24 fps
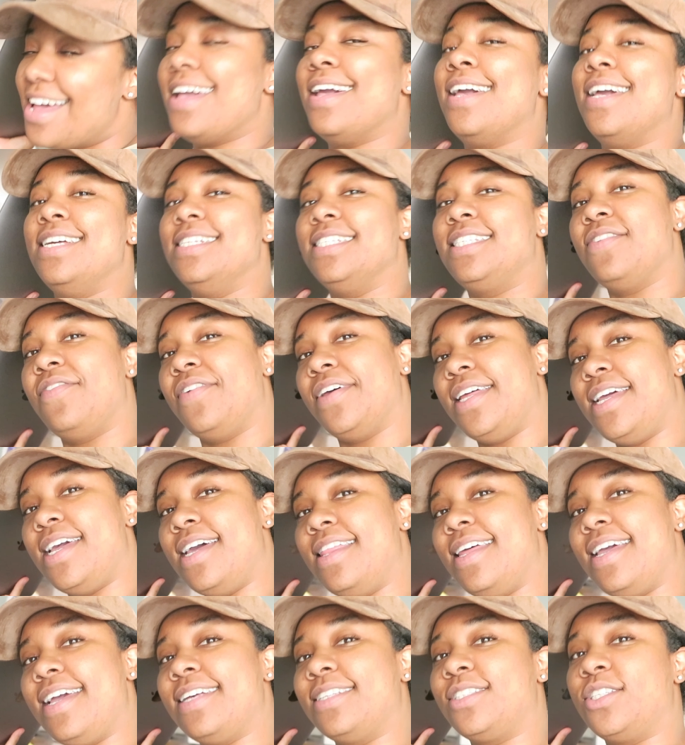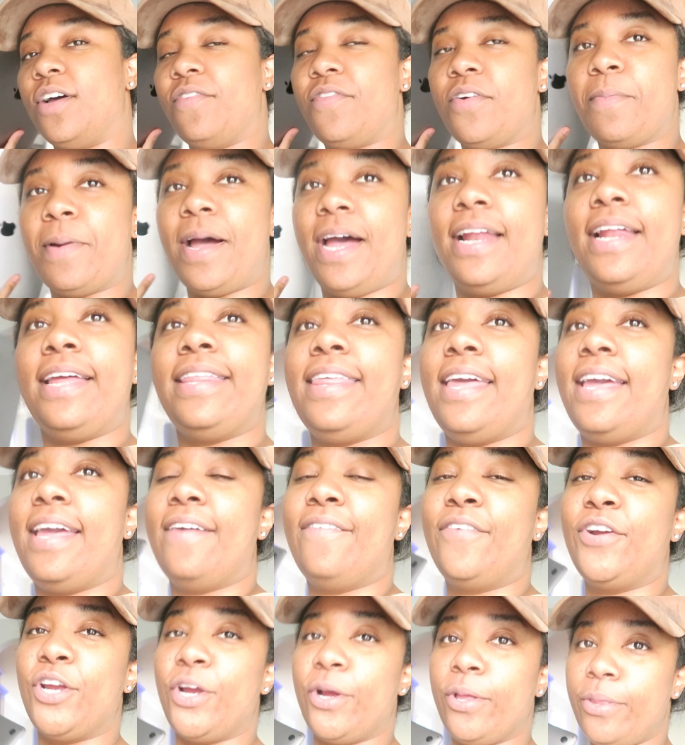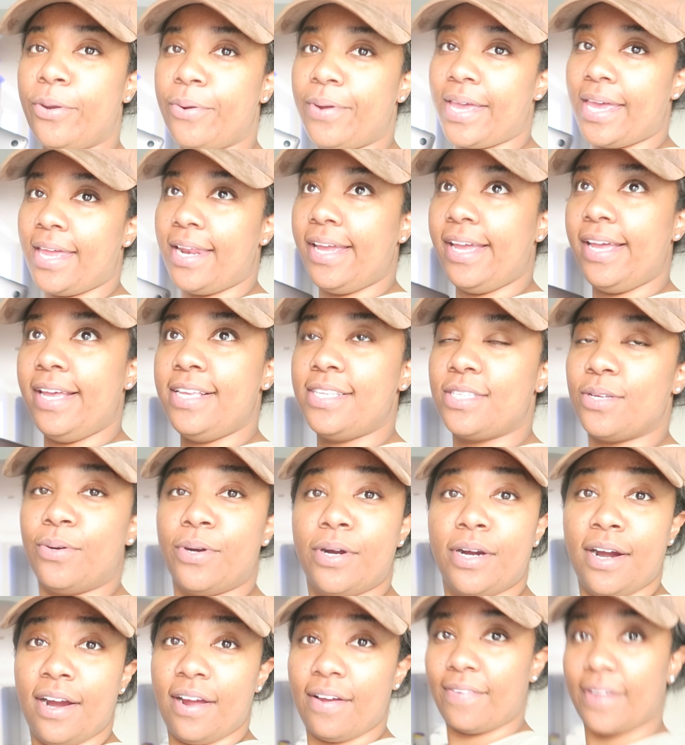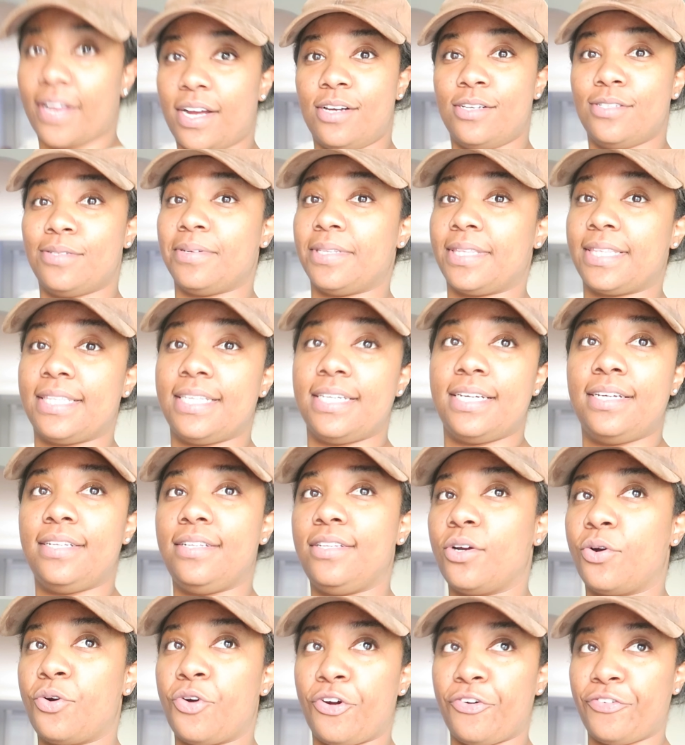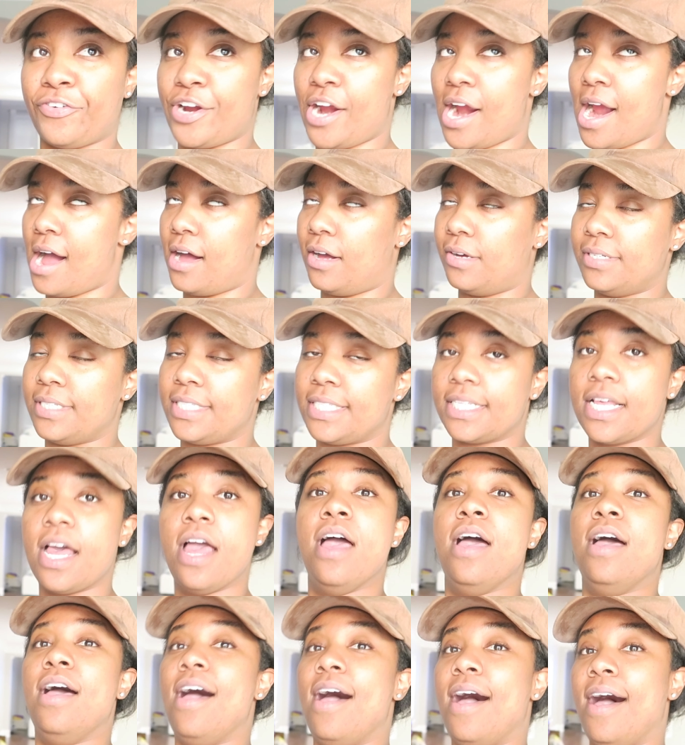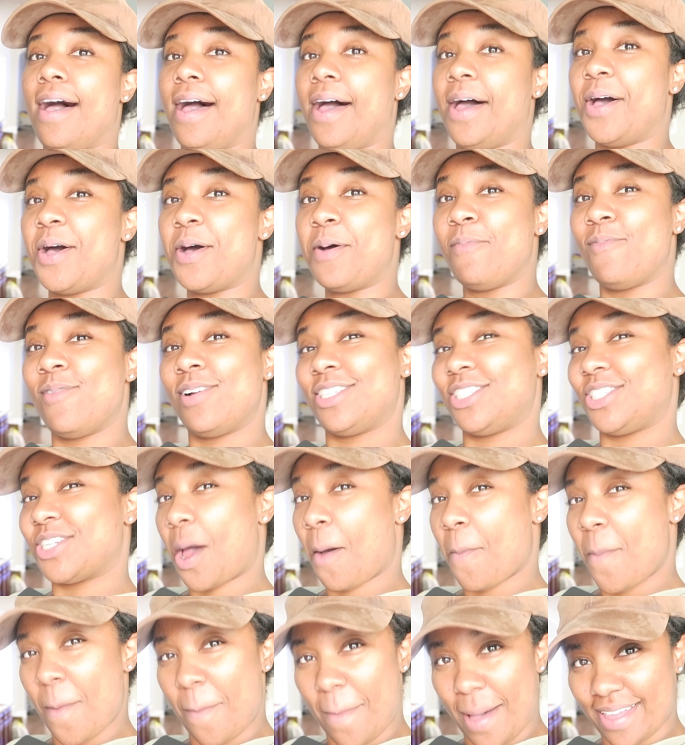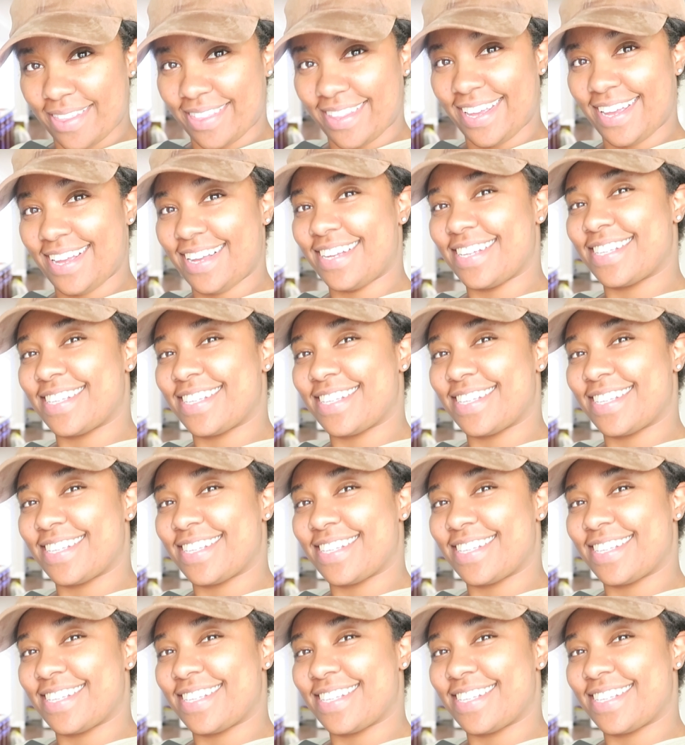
Hence affiliate link, so if you're buying anything for your little kitties or if it goes with the decor for your house, um, shop by link.